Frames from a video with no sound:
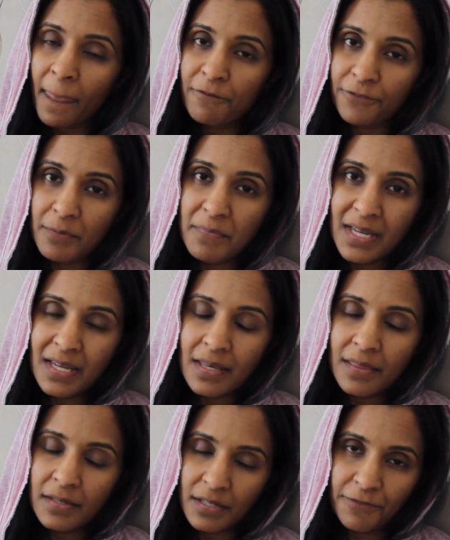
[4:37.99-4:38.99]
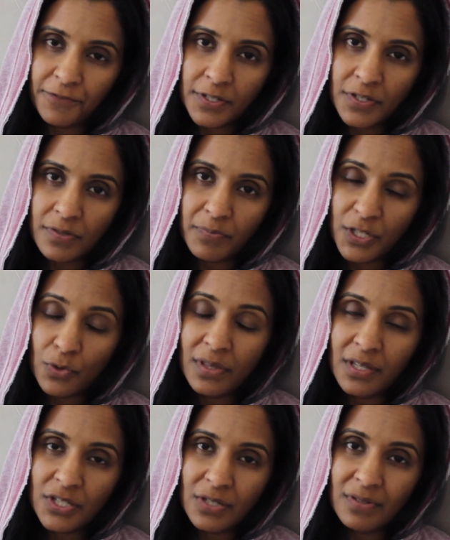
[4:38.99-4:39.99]
For me, the difference between
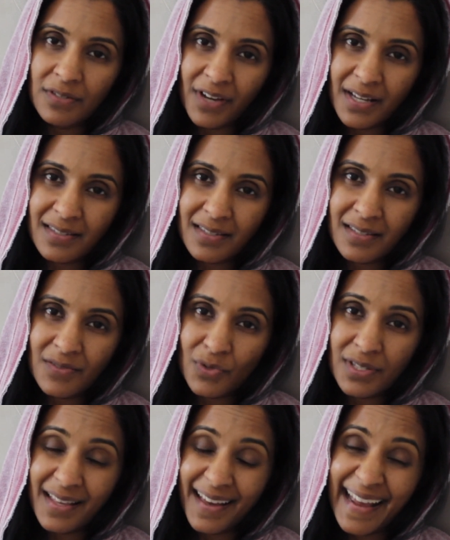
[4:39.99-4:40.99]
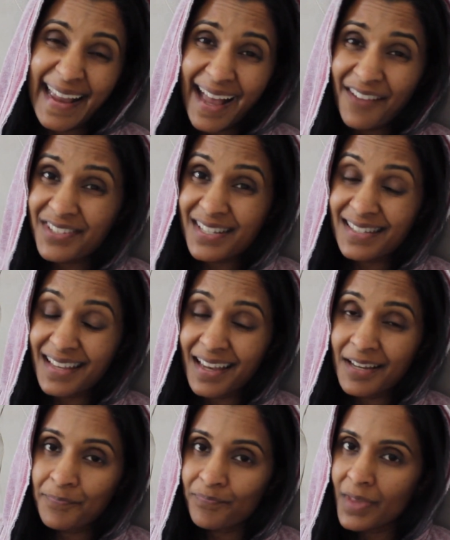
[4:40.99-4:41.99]
these two devices was that I have to
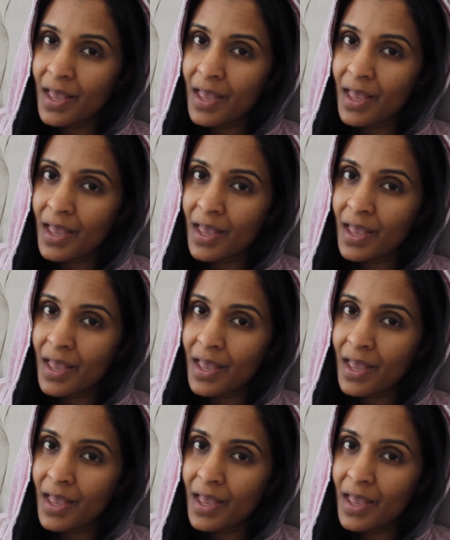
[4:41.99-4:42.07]
say